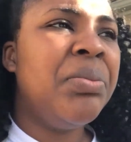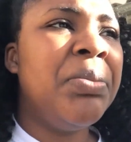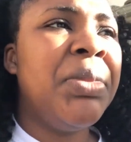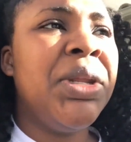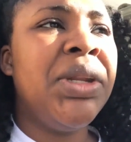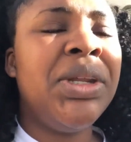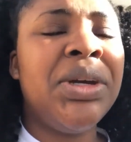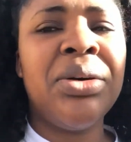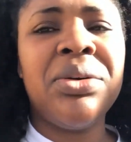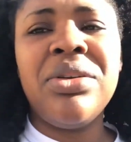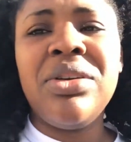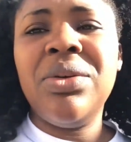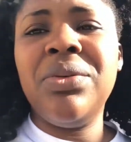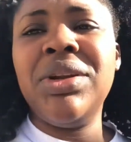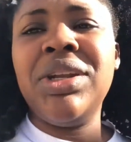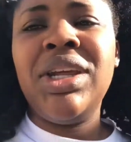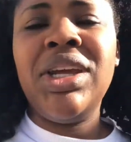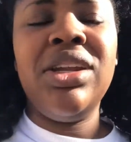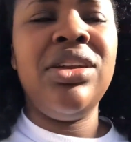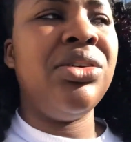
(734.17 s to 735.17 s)
but they don't know
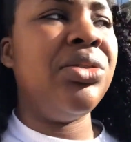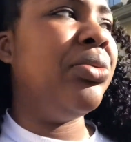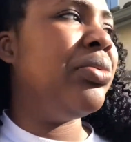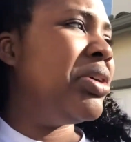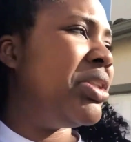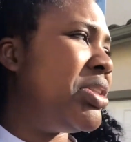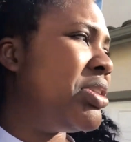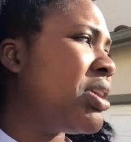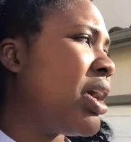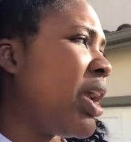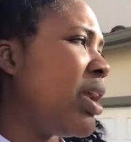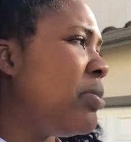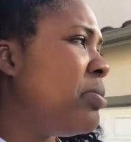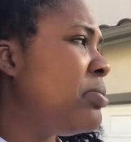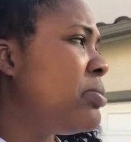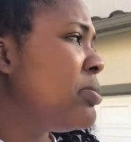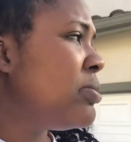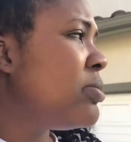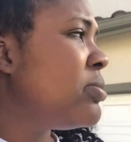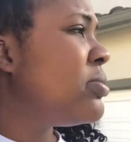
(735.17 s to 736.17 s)
what they doing type.
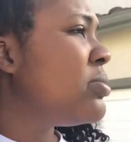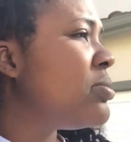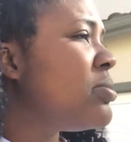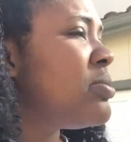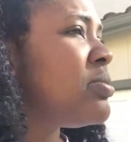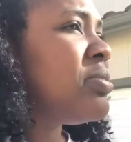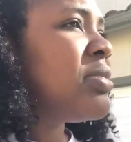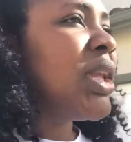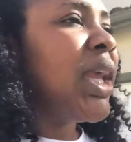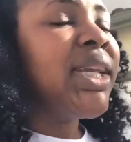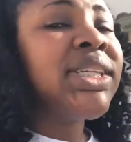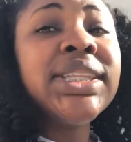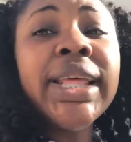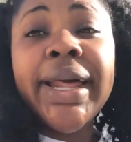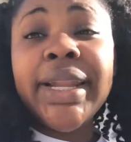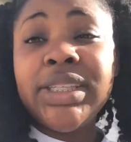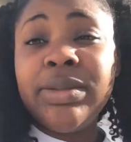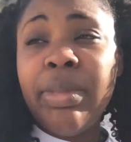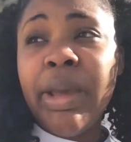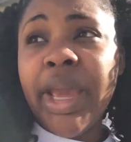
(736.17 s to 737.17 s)
It's
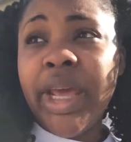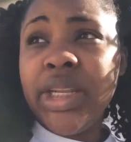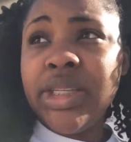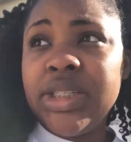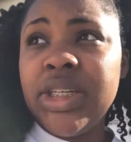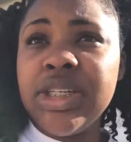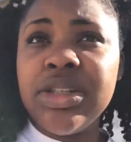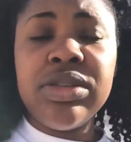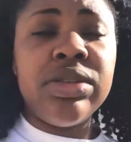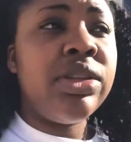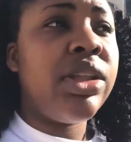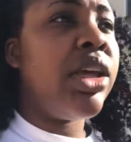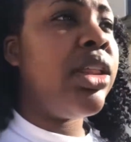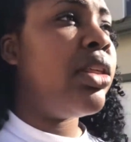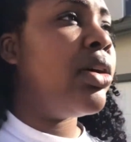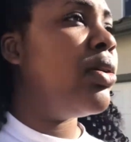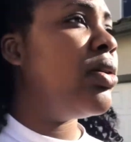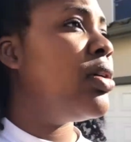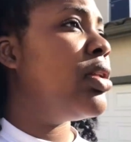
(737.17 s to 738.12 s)
not as bad as yesterday though.